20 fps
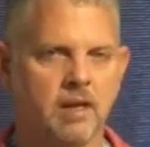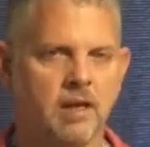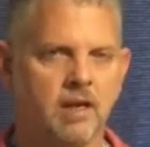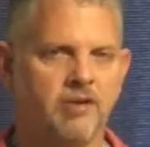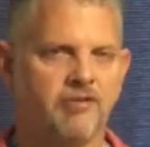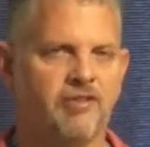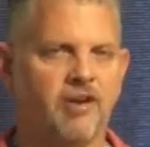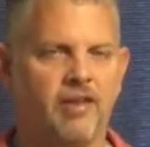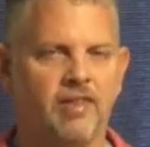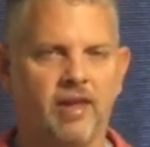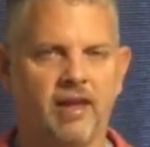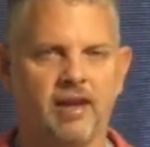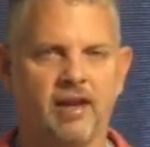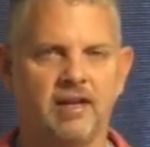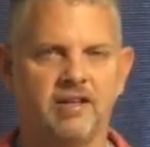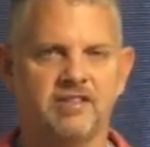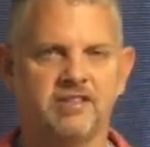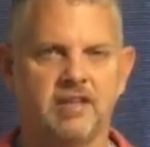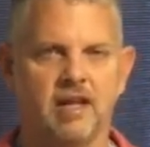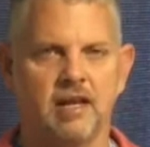Find that
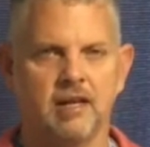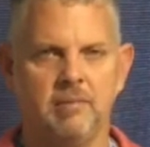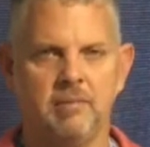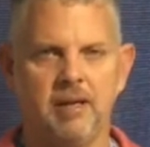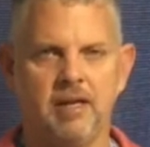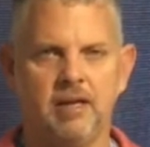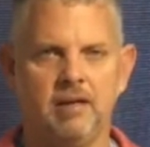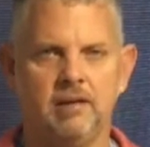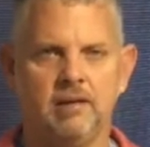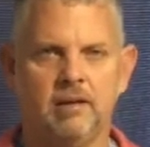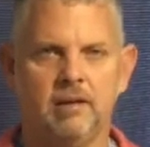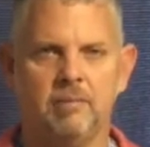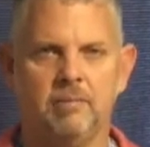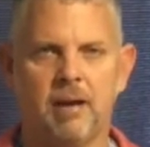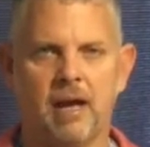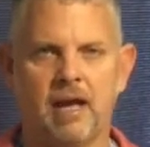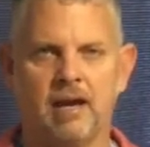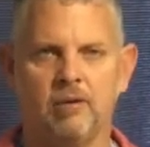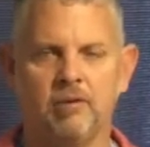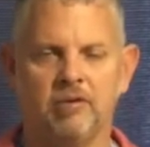nice steady beat,
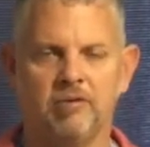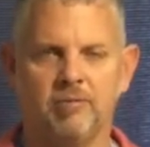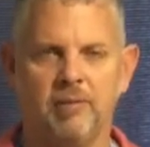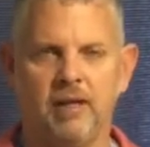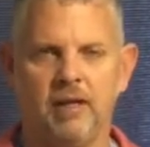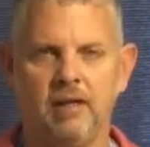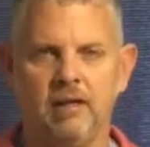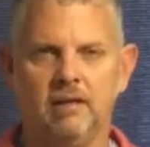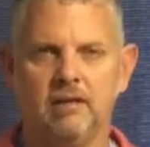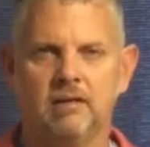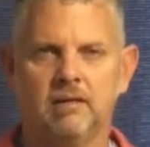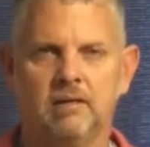pat it with me.